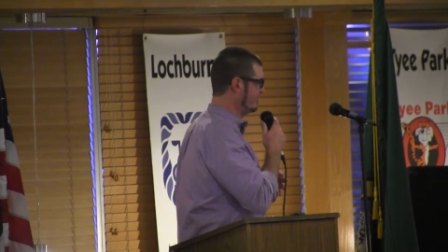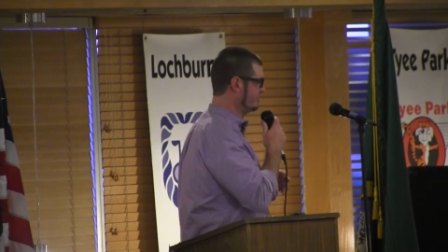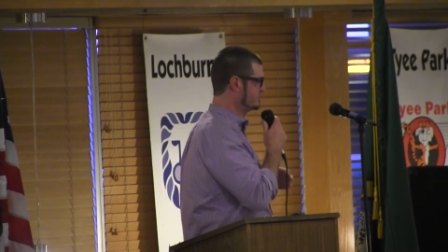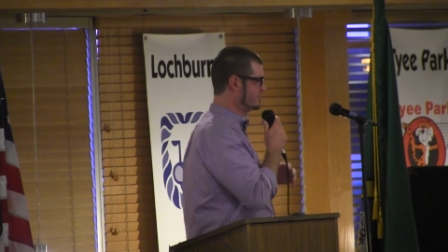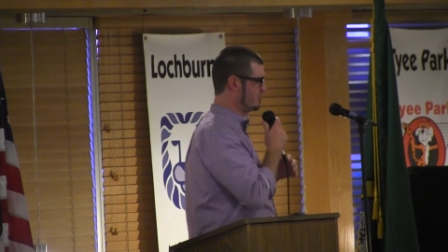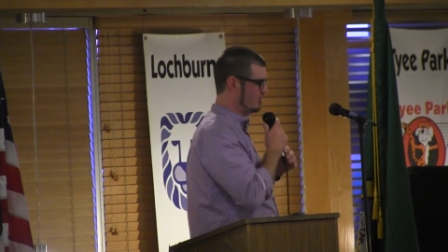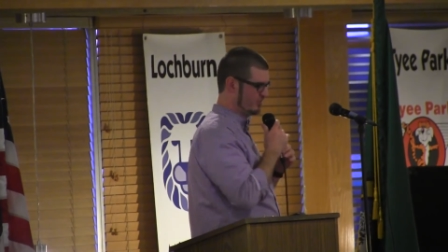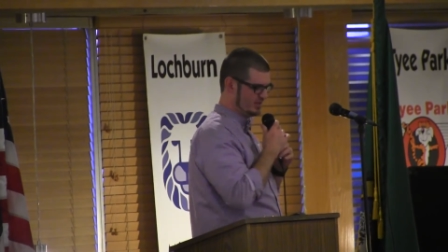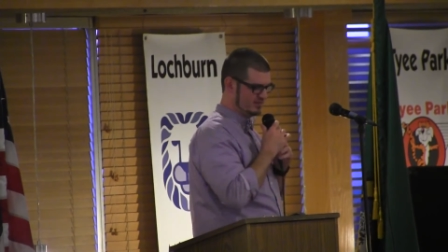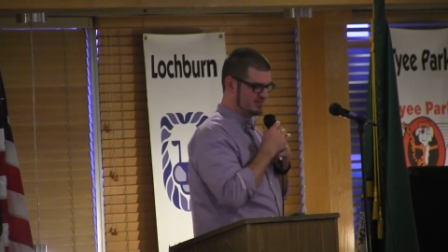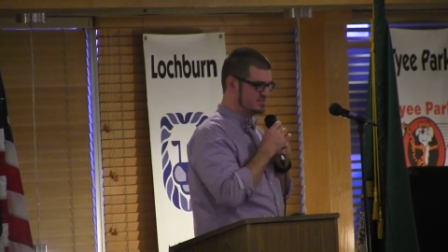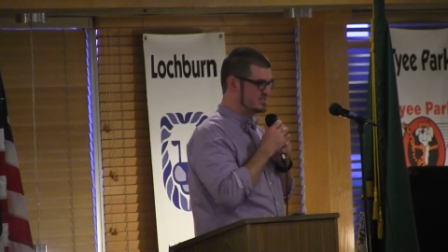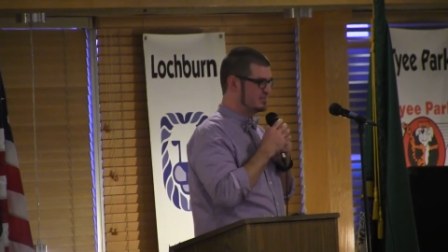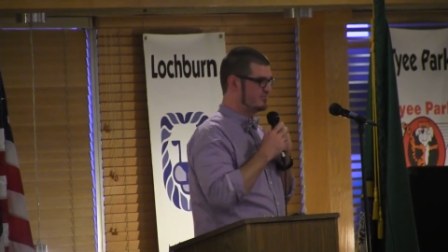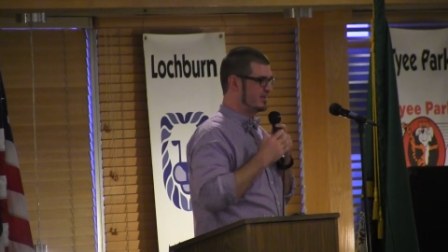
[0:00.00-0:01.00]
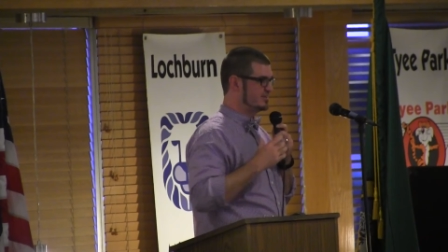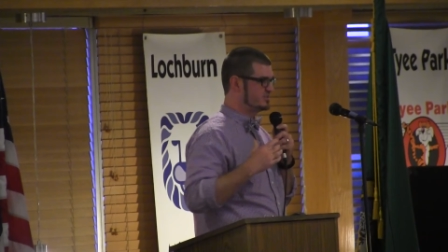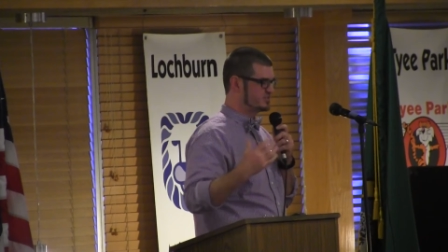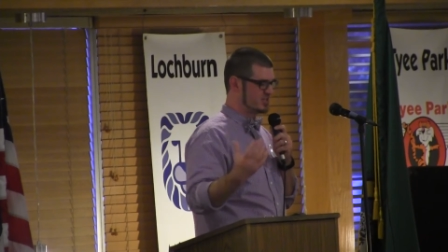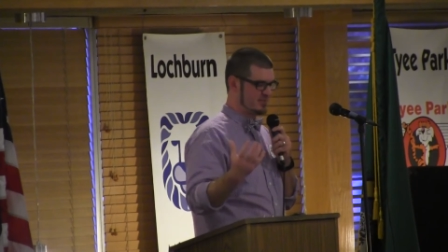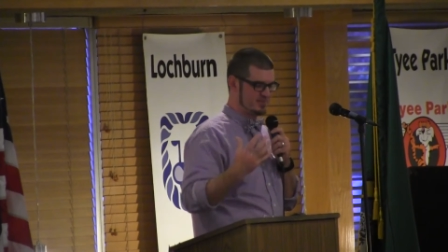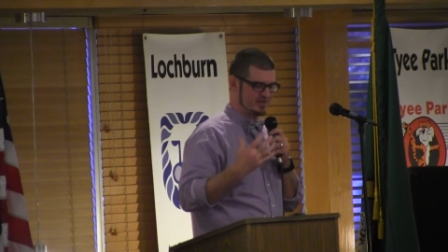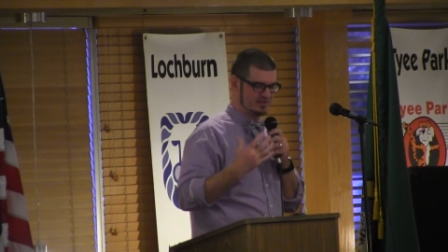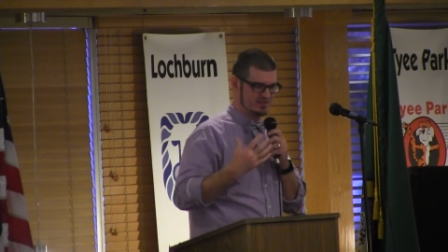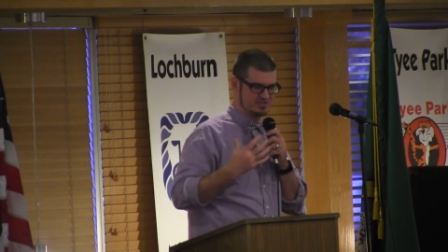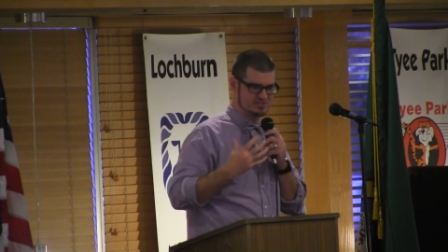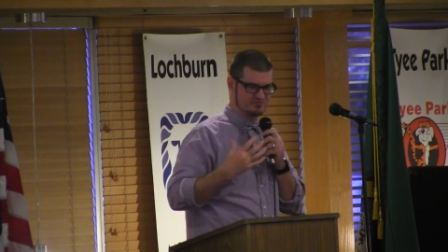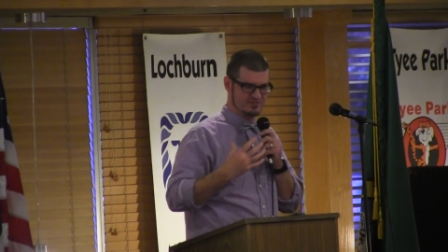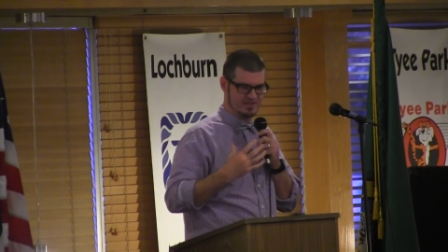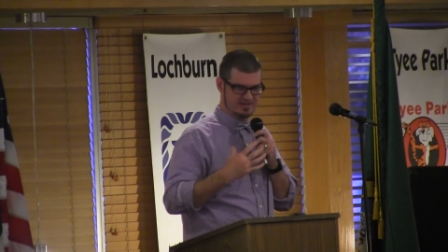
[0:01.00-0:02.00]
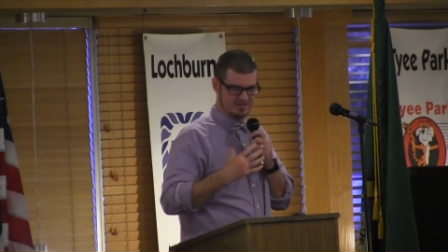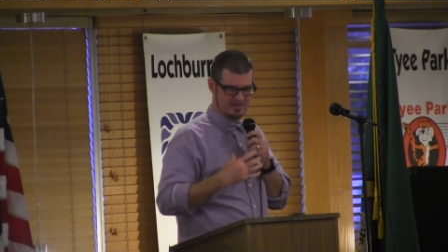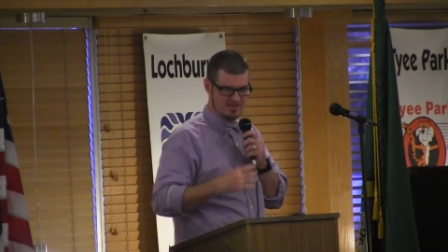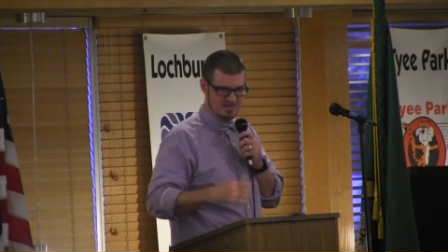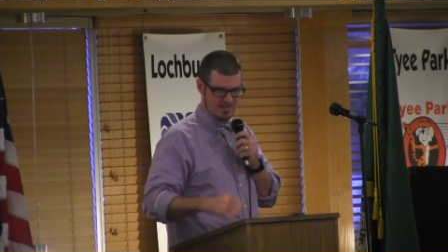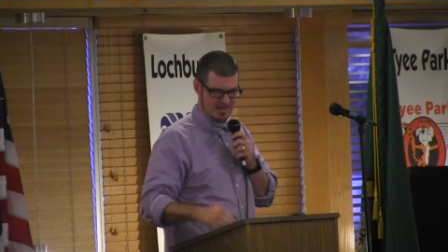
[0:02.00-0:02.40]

of supporting this event, just coming into this event